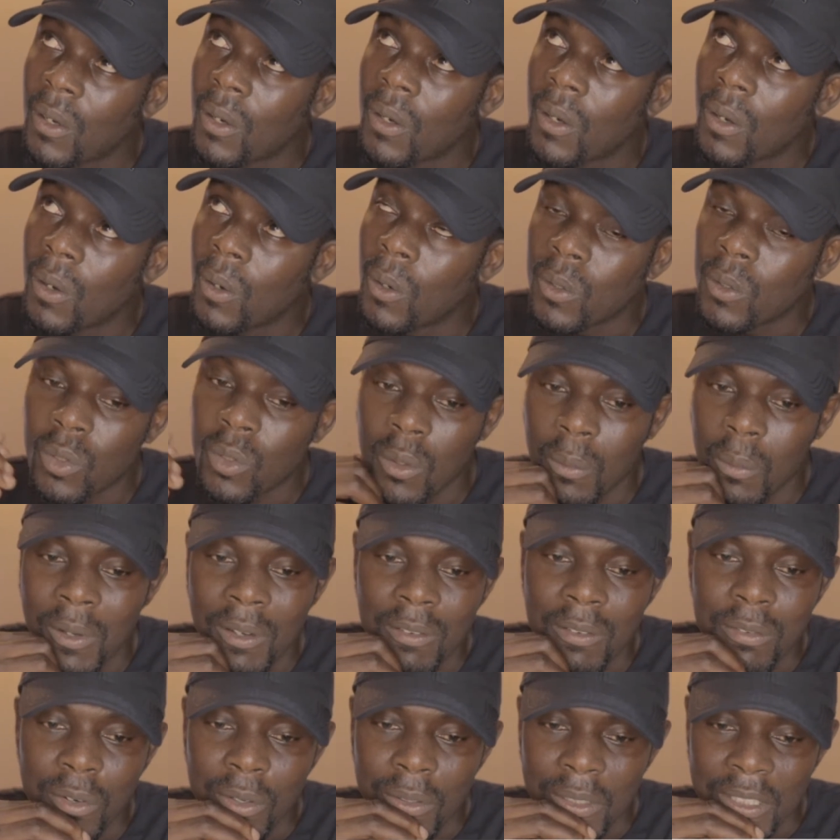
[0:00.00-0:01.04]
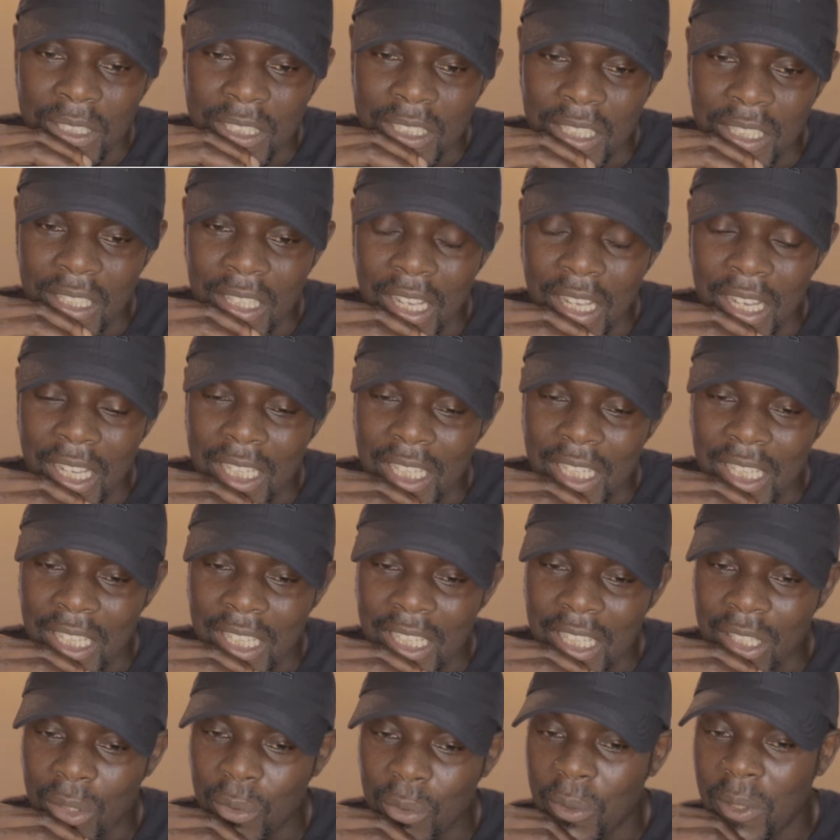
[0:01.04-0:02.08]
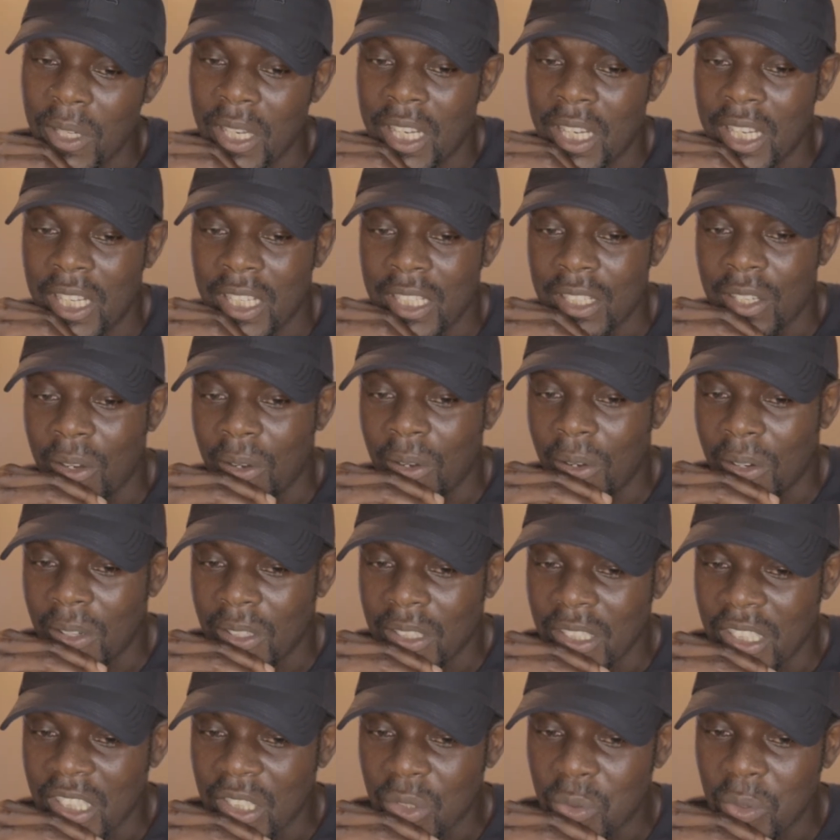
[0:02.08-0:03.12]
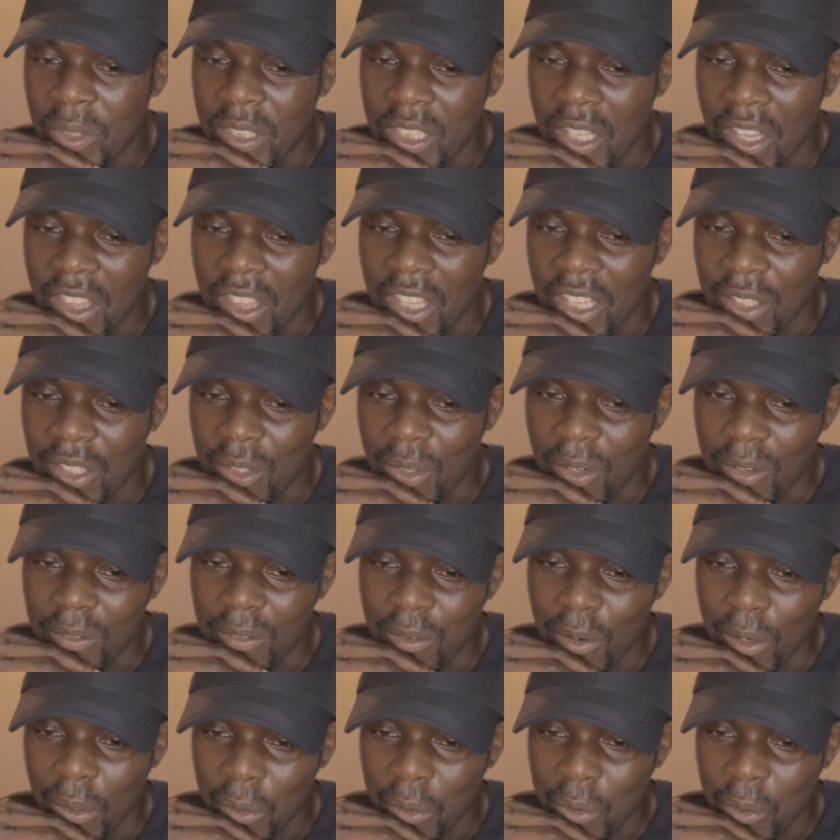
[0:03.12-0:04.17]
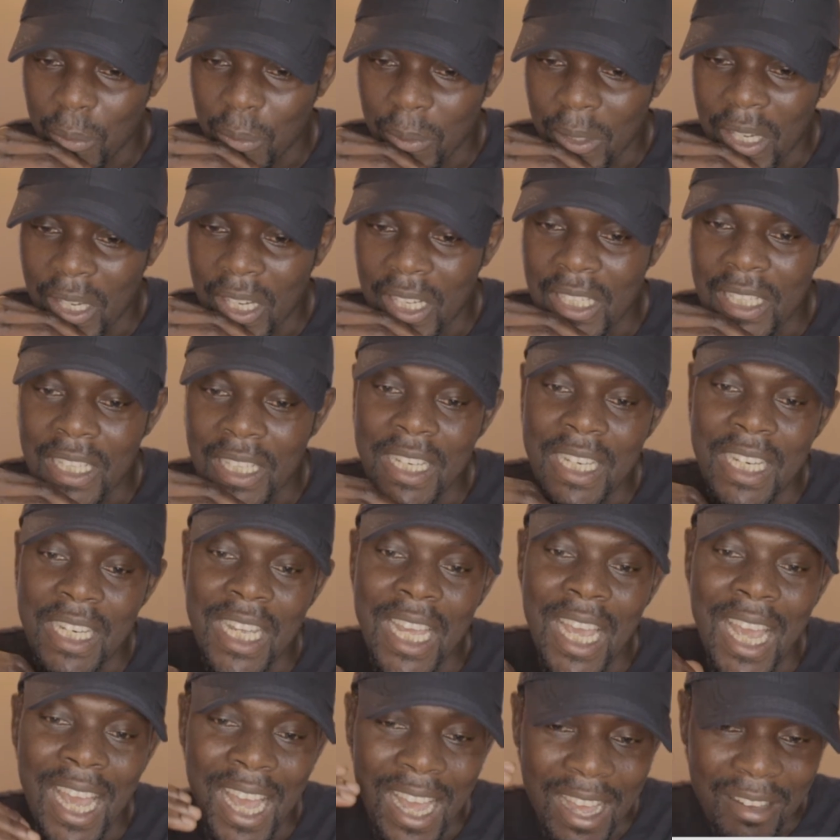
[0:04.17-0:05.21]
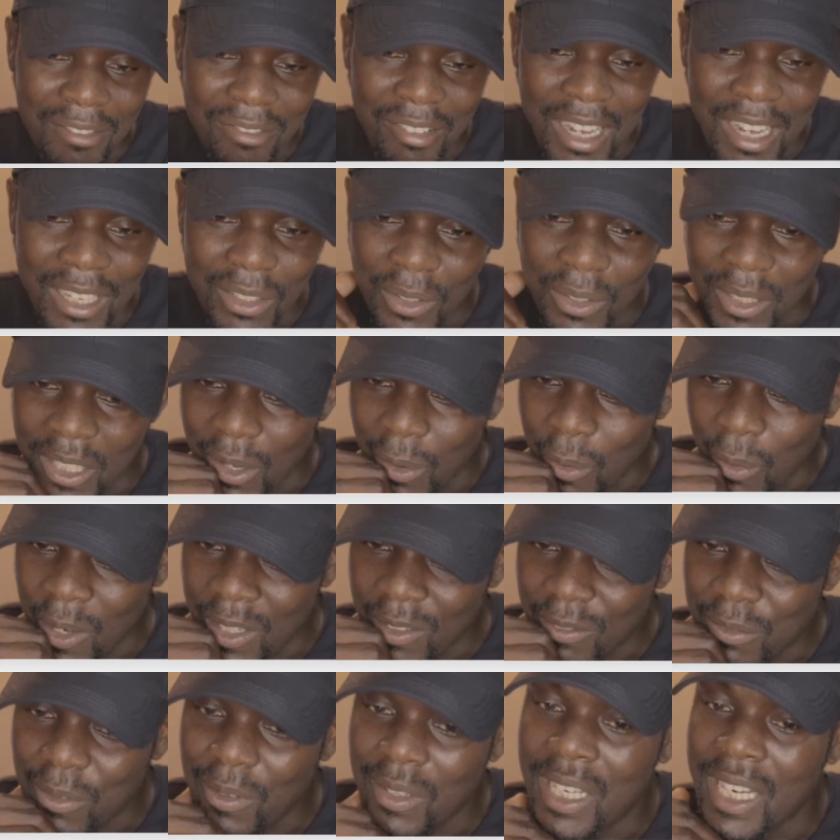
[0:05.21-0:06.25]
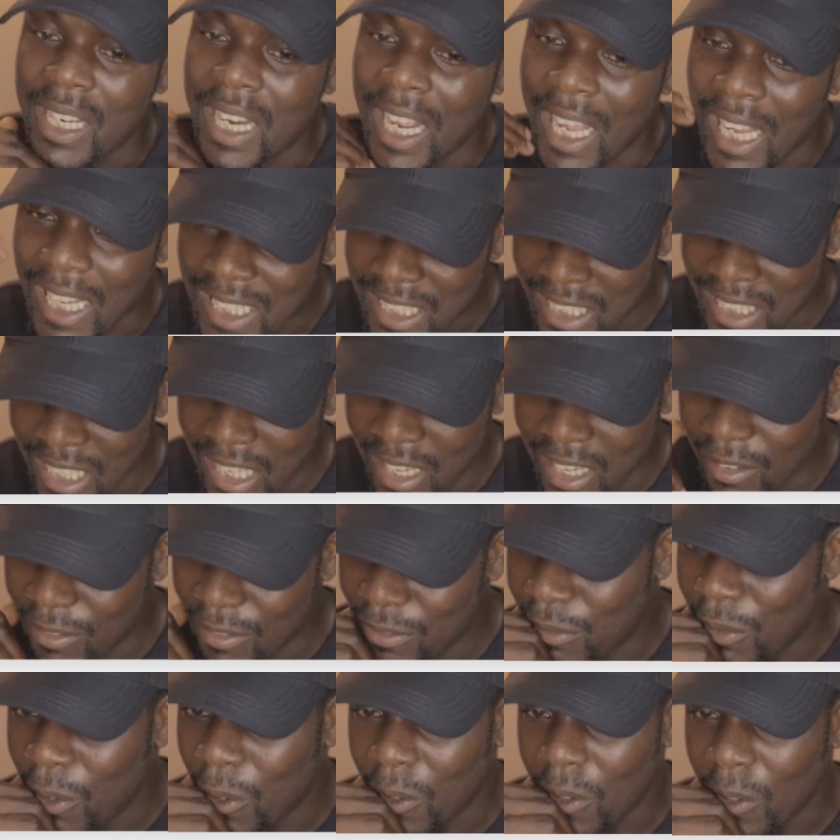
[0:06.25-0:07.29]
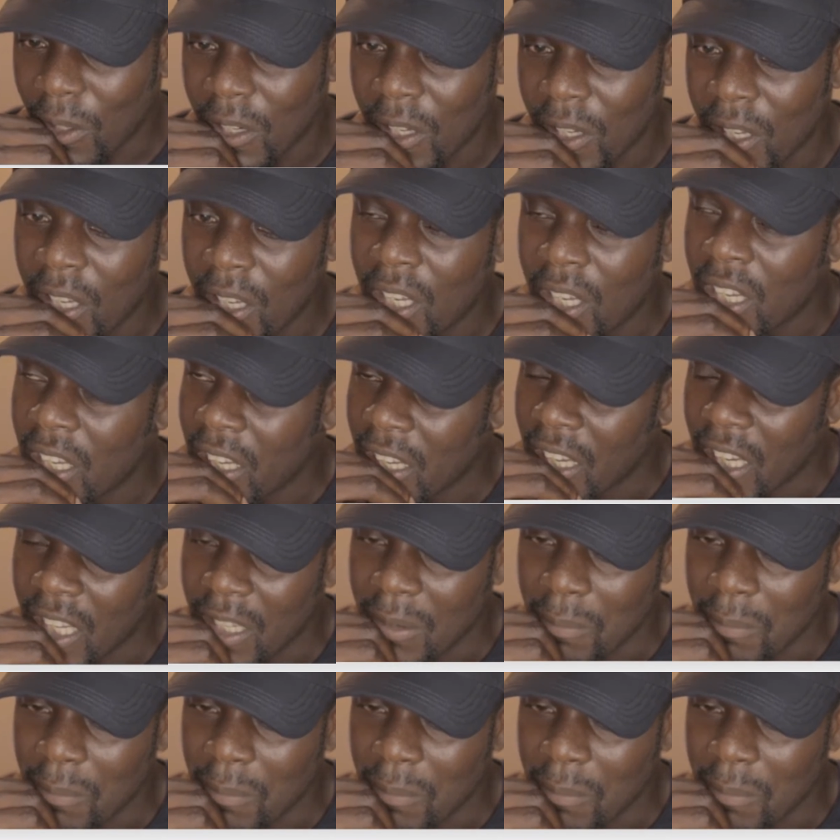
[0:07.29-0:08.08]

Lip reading: October 14th, and then it will end on the 23rd of October. And then they have another one for next year fall in